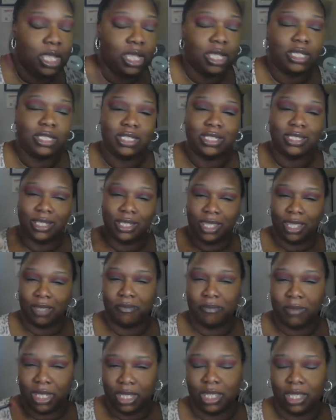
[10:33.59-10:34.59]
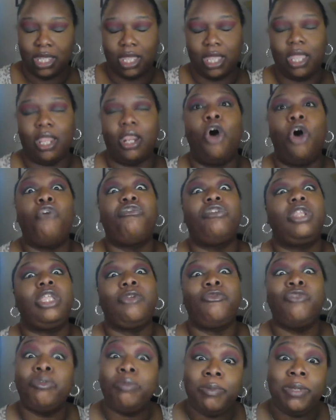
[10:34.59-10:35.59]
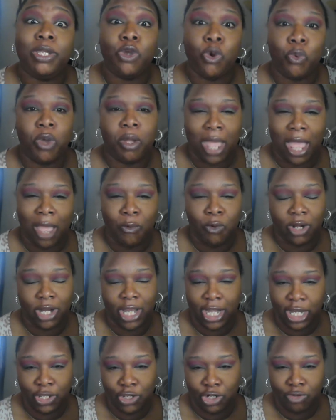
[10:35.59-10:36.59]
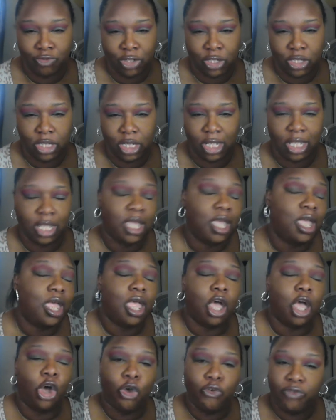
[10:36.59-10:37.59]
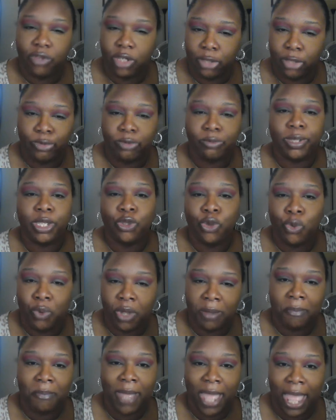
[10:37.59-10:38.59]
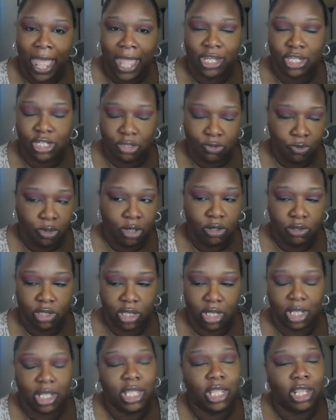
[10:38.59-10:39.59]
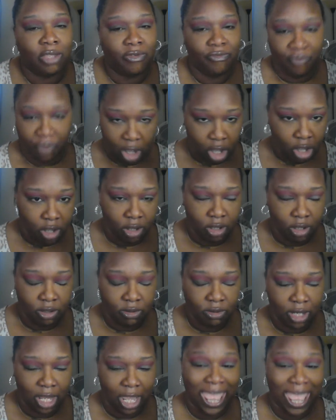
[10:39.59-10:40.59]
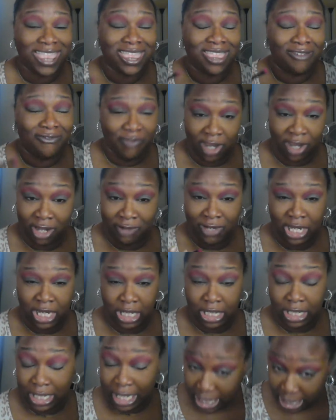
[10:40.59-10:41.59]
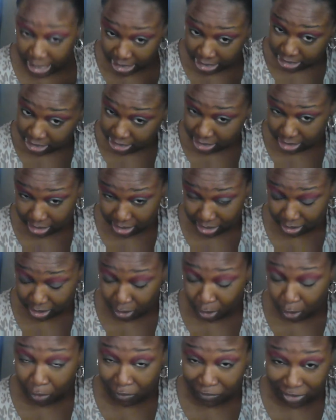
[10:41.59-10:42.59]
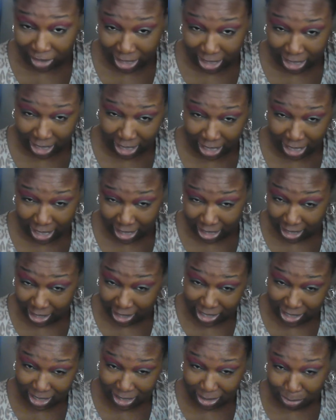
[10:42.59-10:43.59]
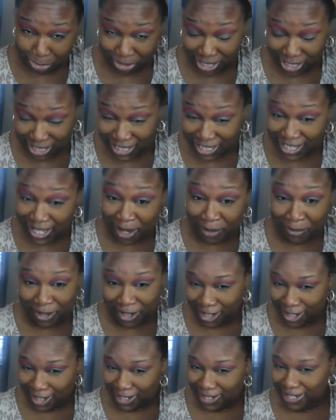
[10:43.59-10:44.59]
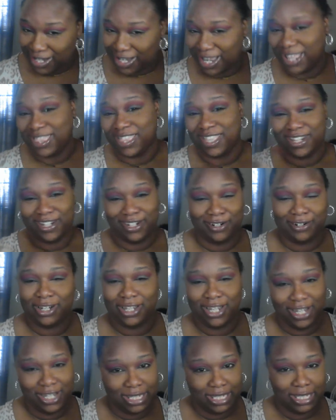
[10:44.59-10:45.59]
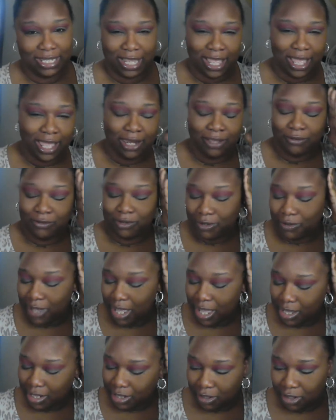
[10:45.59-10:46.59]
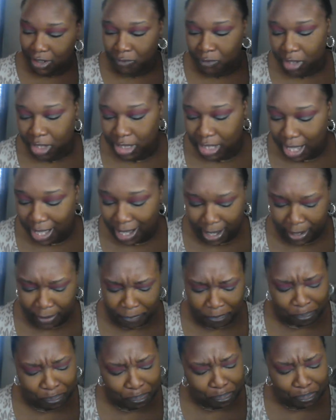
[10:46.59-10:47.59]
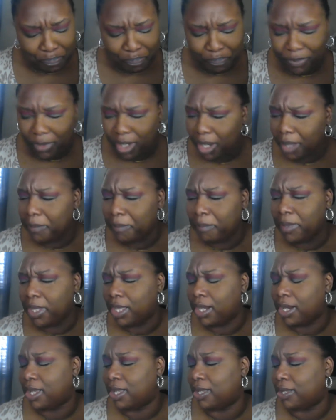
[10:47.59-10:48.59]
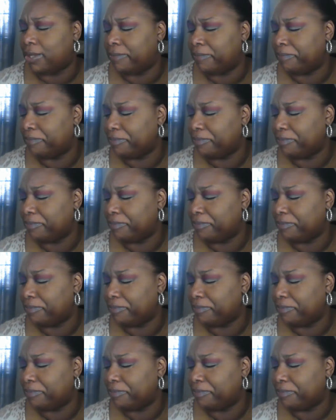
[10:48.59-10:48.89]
just to get me, and hopefully we'll be going, I work at a university, hopefully we'll be going back to work in the fall at the very latest, hopefully spring, summer at the earliest. I don't know how they're going to work that out. But